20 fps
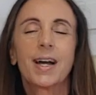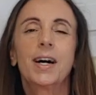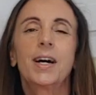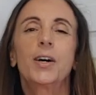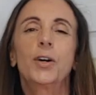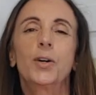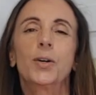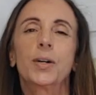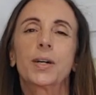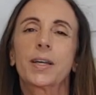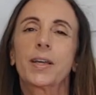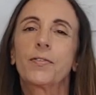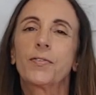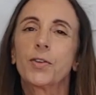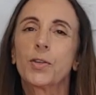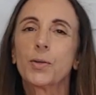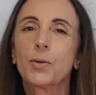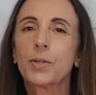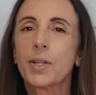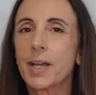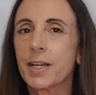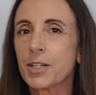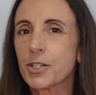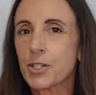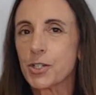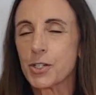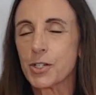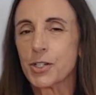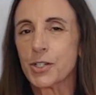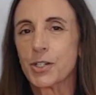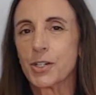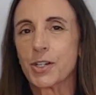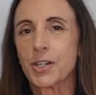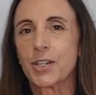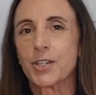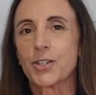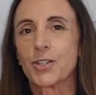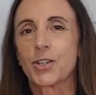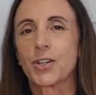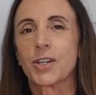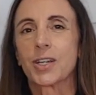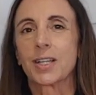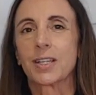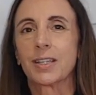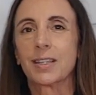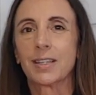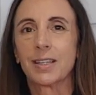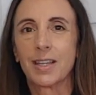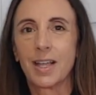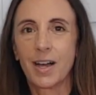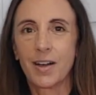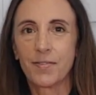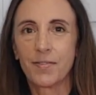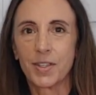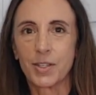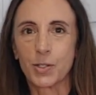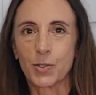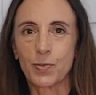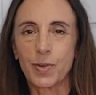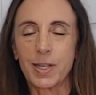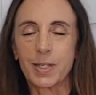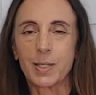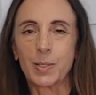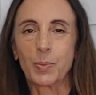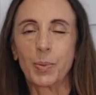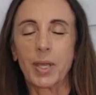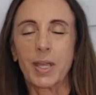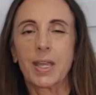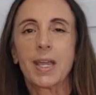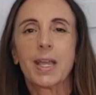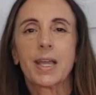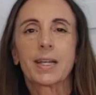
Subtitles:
Oh, if you like sugar cookies, you're going to love this recipe,